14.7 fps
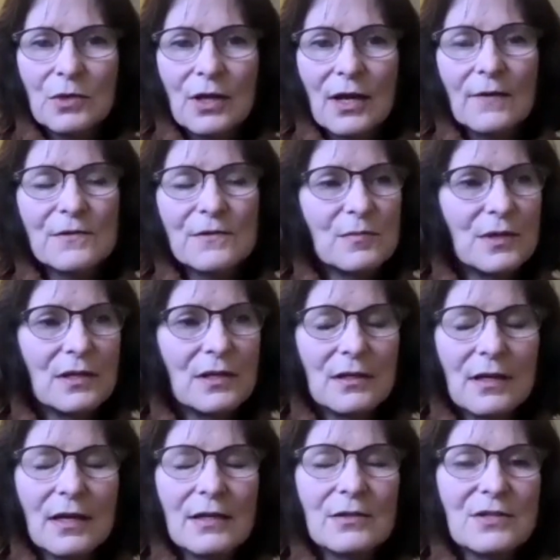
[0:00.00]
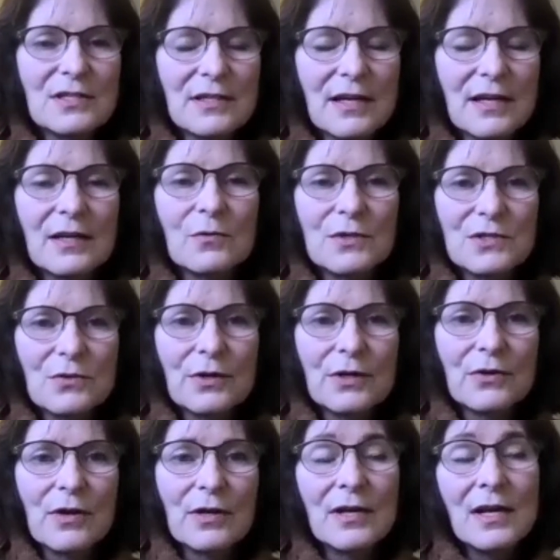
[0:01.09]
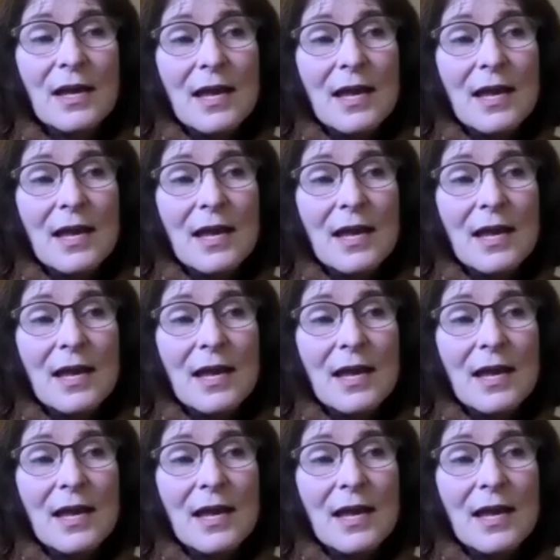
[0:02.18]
You have to be understanding what's going on,